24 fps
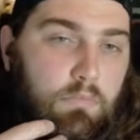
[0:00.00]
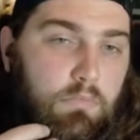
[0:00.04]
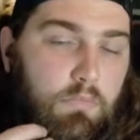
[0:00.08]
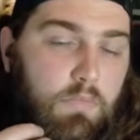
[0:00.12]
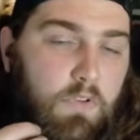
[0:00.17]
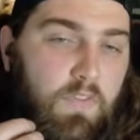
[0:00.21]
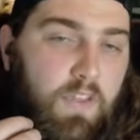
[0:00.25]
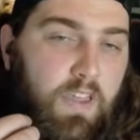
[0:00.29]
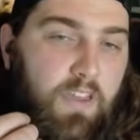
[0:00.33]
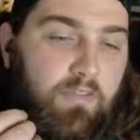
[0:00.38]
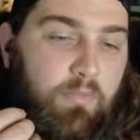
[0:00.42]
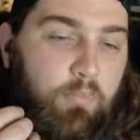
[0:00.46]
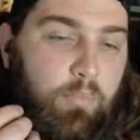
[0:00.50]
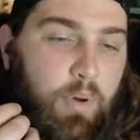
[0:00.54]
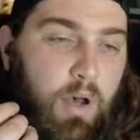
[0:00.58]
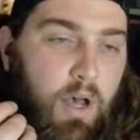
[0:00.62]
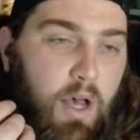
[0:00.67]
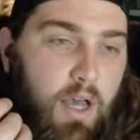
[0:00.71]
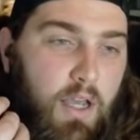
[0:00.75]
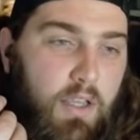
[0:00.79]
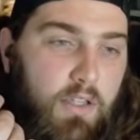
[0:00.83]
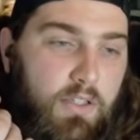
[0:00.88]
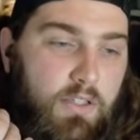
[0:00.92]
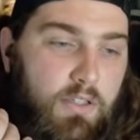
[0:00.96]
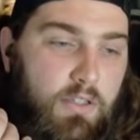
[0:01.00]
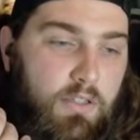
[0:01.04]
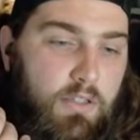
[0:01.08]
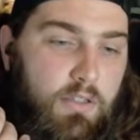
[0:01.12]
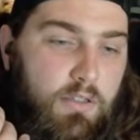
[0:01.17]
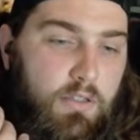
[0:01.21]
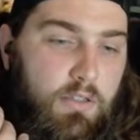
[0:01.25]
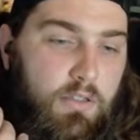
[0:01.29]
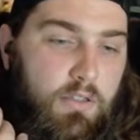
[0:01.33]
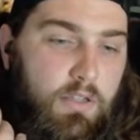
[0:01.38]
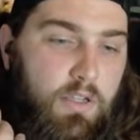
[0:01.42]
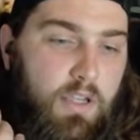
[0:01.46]
If they have
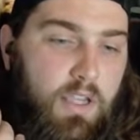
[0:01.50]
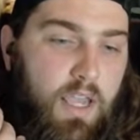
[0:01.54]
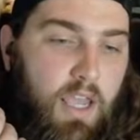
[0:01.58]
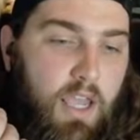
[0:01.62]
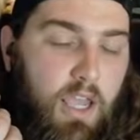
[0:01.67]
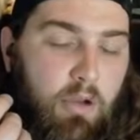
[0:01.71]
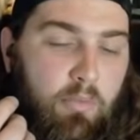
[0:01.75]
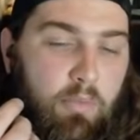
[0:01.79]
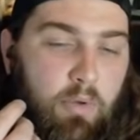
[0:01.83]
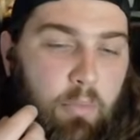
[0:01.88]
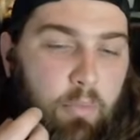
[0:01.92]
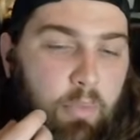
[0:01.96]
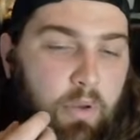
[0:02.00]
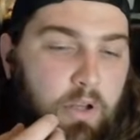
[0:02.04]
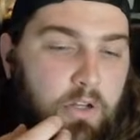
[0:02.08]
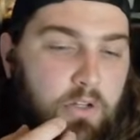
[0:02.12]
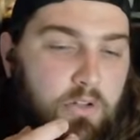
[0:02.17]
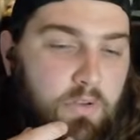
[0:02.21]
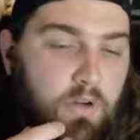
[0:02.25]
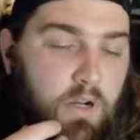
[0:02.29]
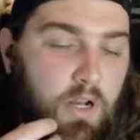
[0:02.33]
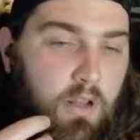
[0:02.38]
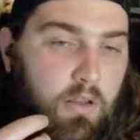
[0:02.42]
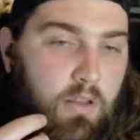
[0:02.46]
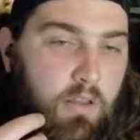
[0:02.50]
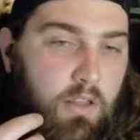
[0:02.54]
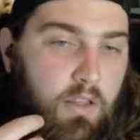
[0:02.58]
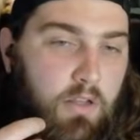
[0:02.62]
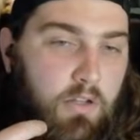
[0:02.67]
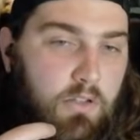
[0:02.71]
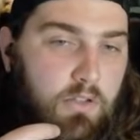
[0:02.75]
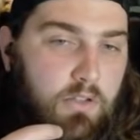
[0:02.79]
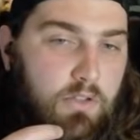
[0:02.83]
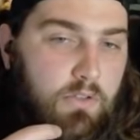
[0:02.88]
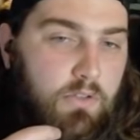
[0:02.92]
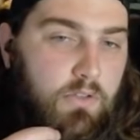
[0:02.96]
boss KO my Petron, I think I
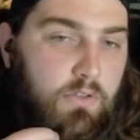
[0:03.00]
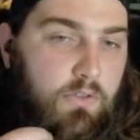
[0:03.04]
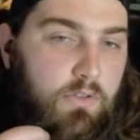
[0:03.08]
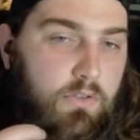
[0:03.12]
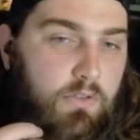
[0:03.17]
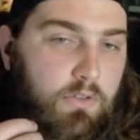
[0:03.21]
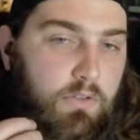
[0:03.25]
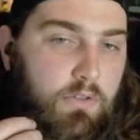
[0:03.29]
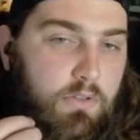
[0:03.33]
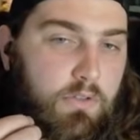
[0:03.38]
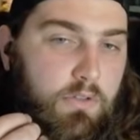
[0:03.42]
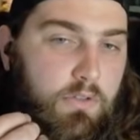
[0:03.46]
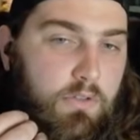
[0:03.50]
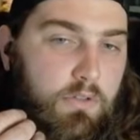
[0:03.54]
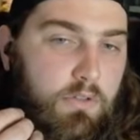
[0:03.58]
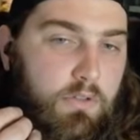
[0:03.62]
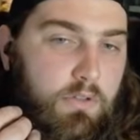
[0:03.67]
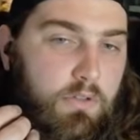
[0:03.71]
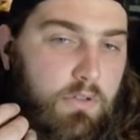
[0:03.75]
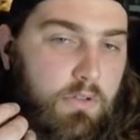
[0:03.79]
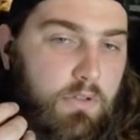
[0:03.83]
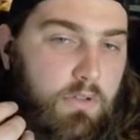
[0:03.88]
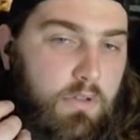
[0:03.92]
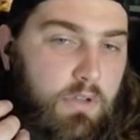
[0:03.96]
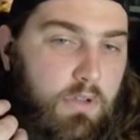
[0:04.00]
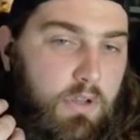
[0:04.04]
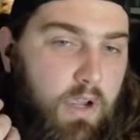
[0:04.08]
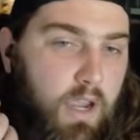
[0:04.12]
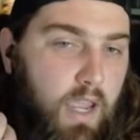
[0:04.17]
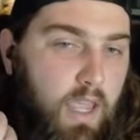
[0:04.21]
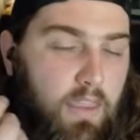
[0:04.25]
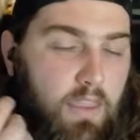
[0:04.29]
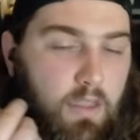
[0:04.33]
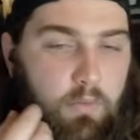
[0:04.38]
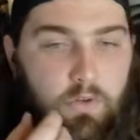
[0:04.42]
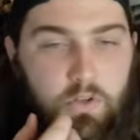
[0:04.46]
just lose.
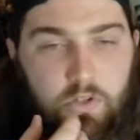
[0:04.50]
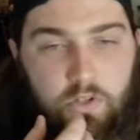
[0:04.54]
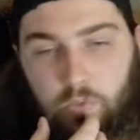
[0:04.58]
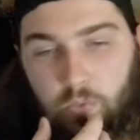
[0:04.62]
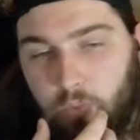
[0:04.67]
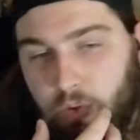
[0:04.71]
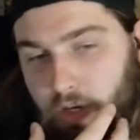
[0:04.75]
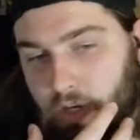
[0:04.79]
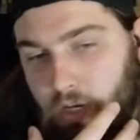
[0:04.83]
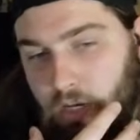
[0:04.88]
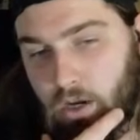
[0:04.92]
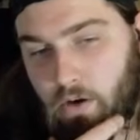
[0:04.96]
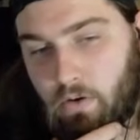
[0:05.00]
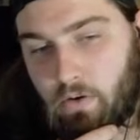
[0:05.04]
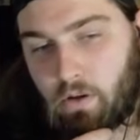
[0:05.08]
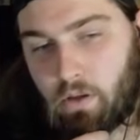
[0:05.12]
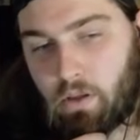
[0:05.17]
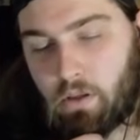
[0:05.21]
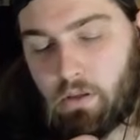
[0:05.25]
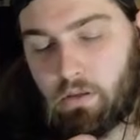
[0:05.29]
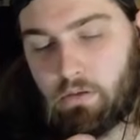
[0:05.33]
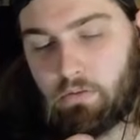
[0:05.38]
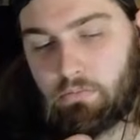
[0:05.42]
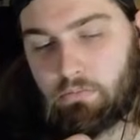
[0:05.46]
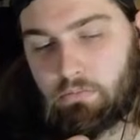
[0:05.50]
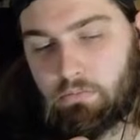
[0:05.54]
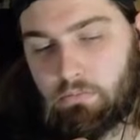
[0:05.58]
Okay, I think we just win now, right?